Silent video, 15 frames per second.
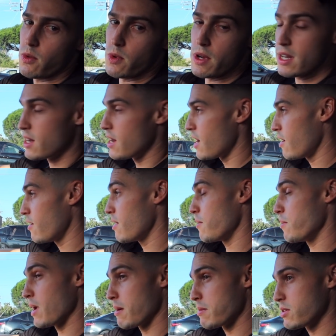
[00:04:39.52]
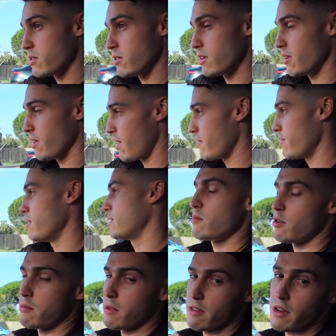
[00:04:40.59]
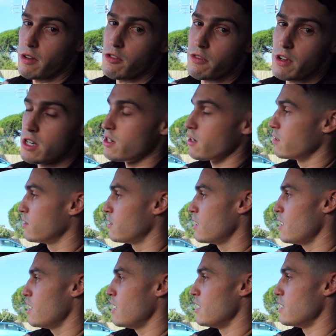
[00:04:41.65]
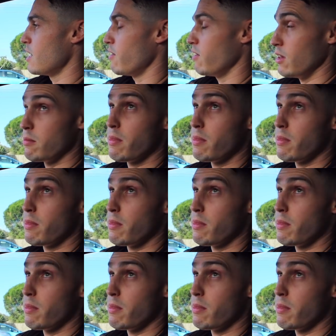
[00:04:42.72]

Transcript: a week now and we absolutely love it. So my favourite feature is having the